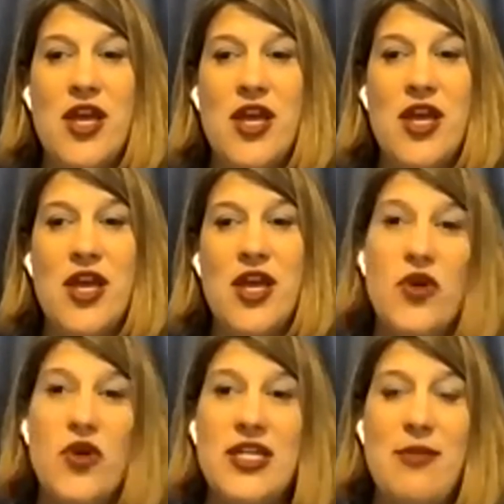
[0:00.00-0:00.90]
and
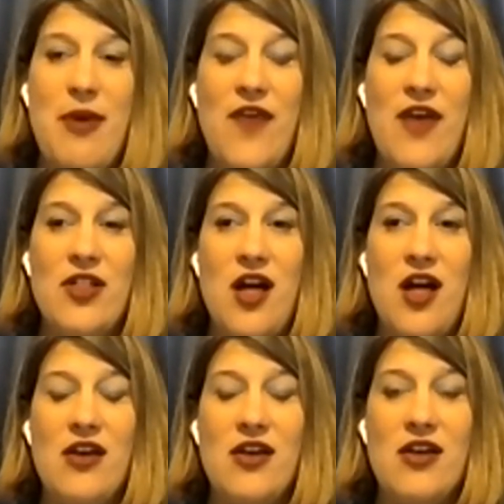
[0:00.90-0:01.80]
working till about five
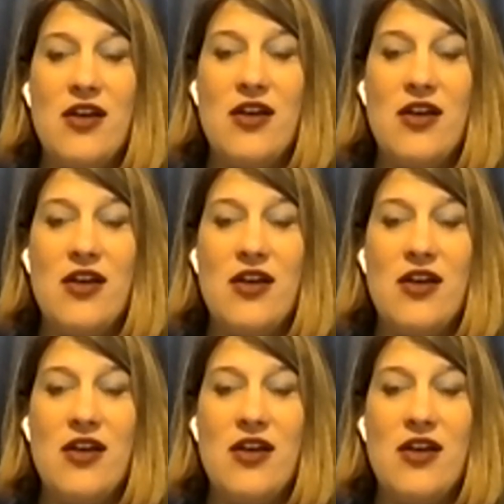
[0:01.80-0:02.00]
o'clock.